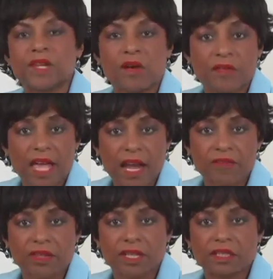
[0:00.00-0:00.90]
of
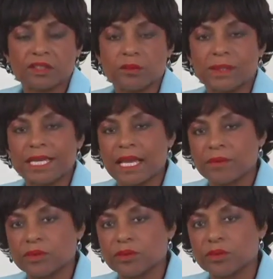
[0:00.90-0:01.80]
Africa to be
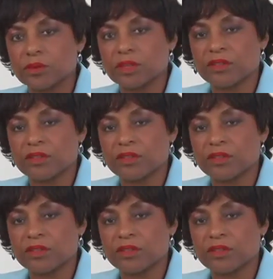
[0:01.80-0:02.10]
able to